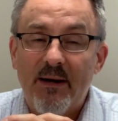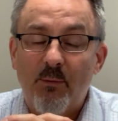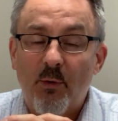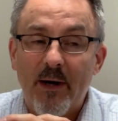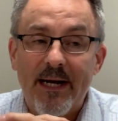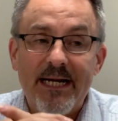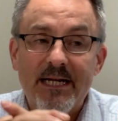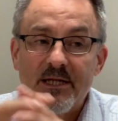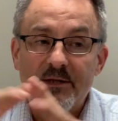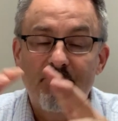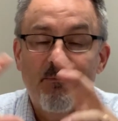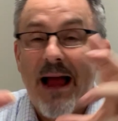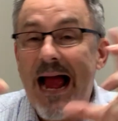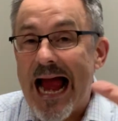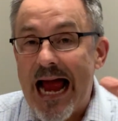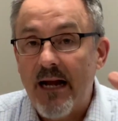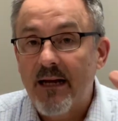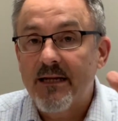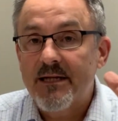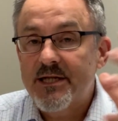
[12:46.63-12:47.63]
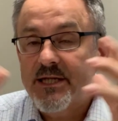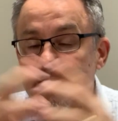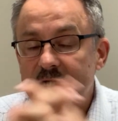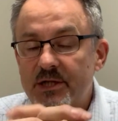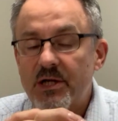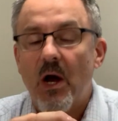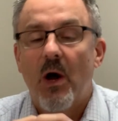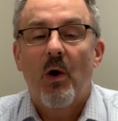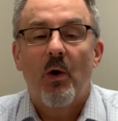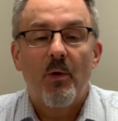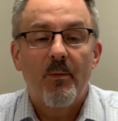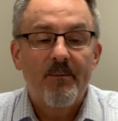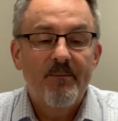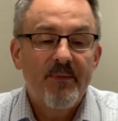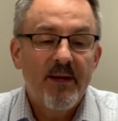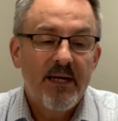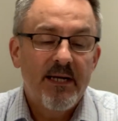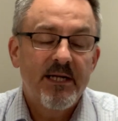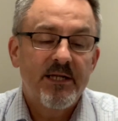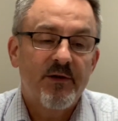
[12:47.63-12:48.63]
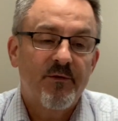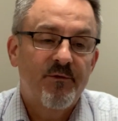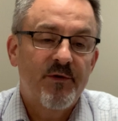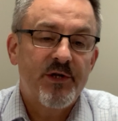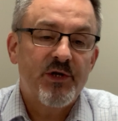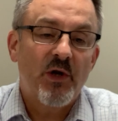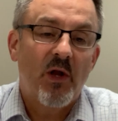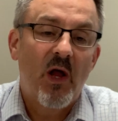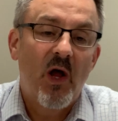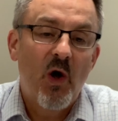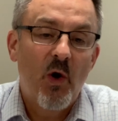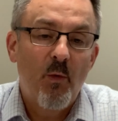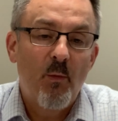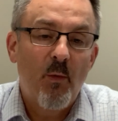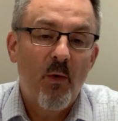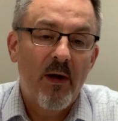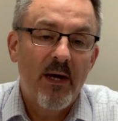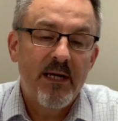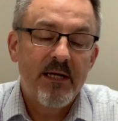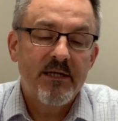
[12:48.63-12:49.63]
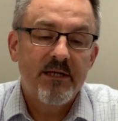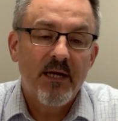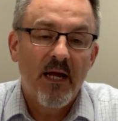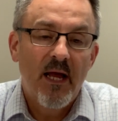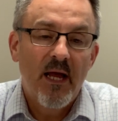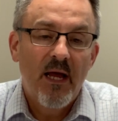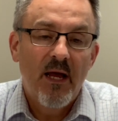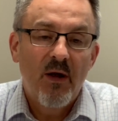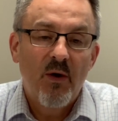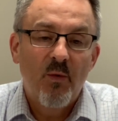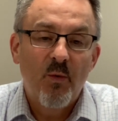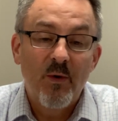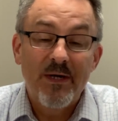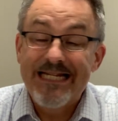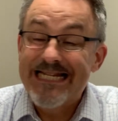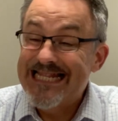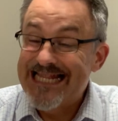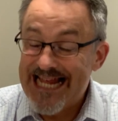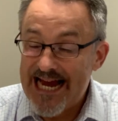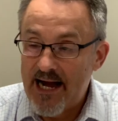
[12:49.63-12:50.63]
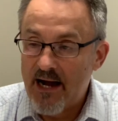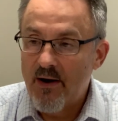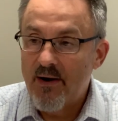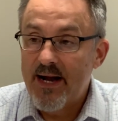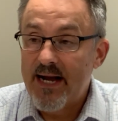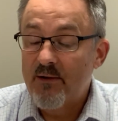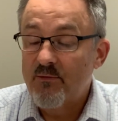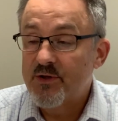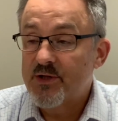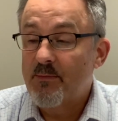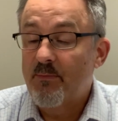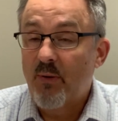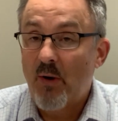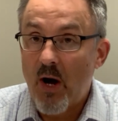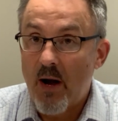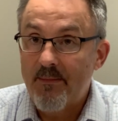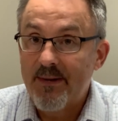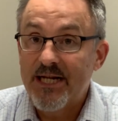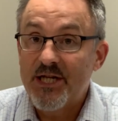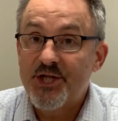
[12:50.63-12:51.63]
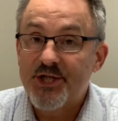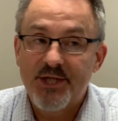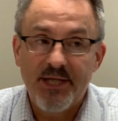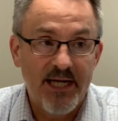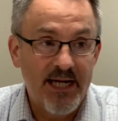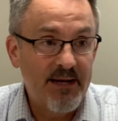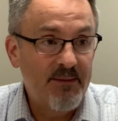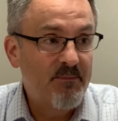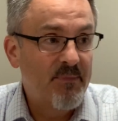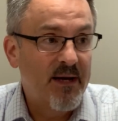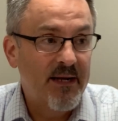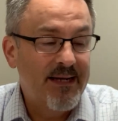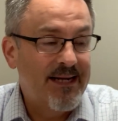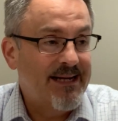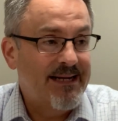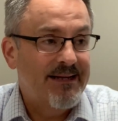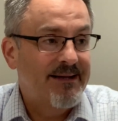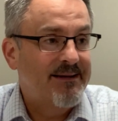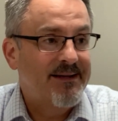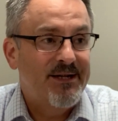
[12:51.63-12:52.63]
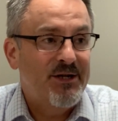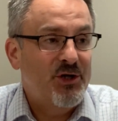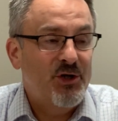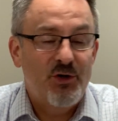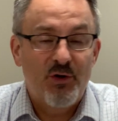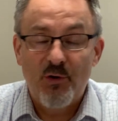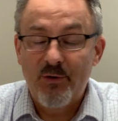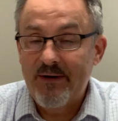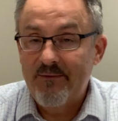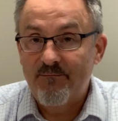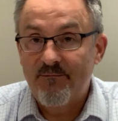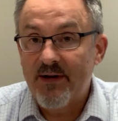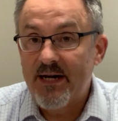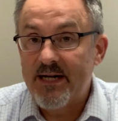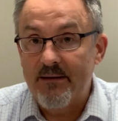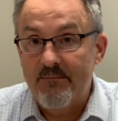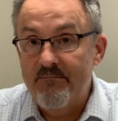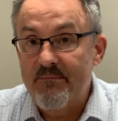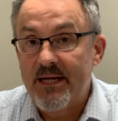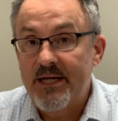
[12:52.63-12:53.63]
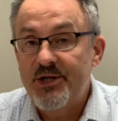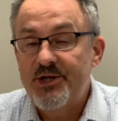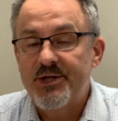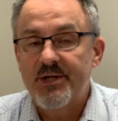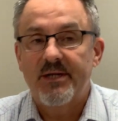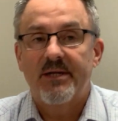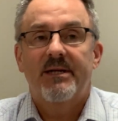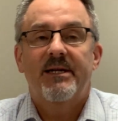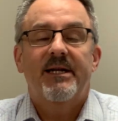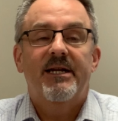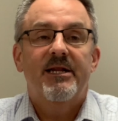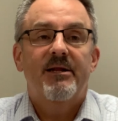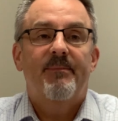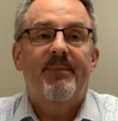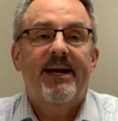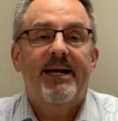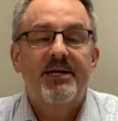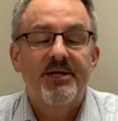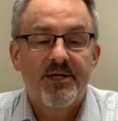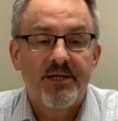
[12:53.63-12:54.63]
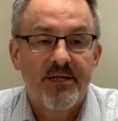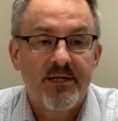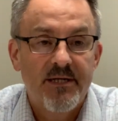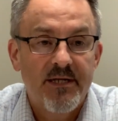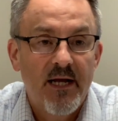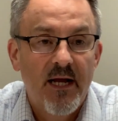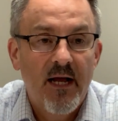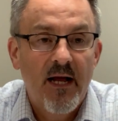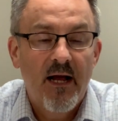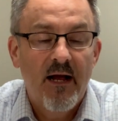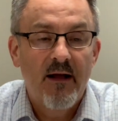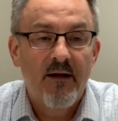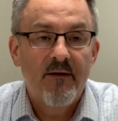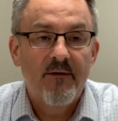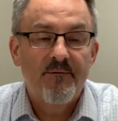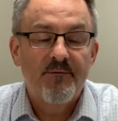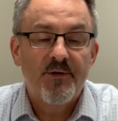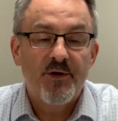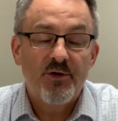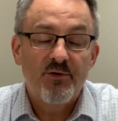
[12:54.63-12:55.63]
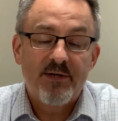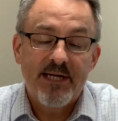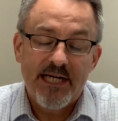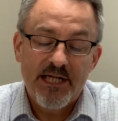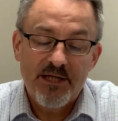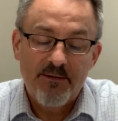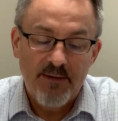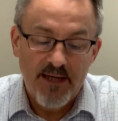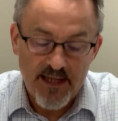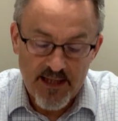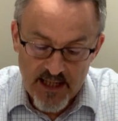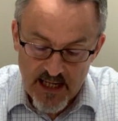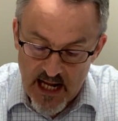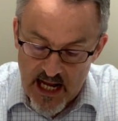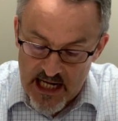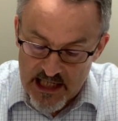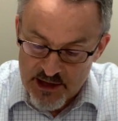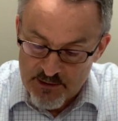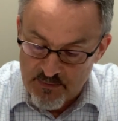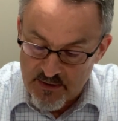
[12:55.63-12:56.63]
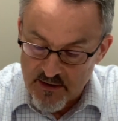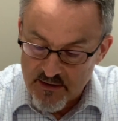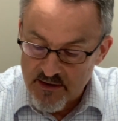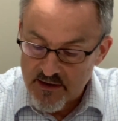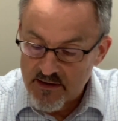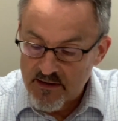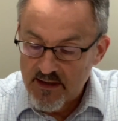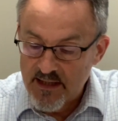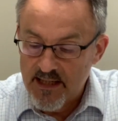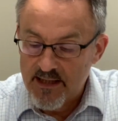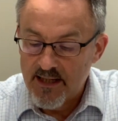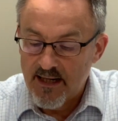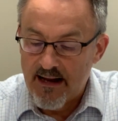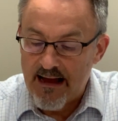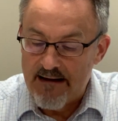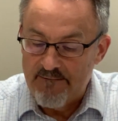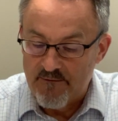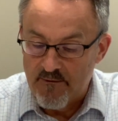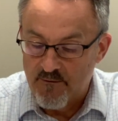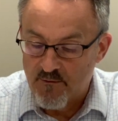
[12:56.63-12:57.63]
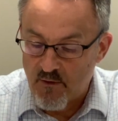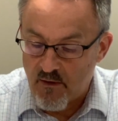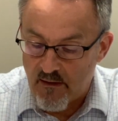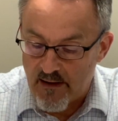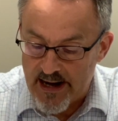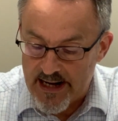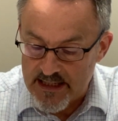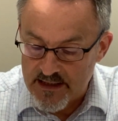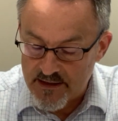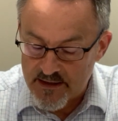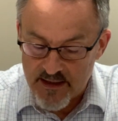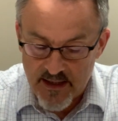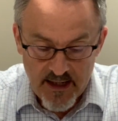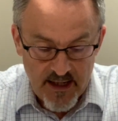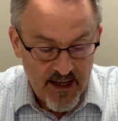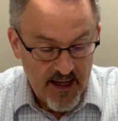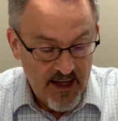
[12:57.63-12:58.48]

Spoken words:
where his palace, his home, his official home was there, and it was a prominent city, but you don't even find it mentioned in the pages of the New Testament and the Gospels in the life of Christ.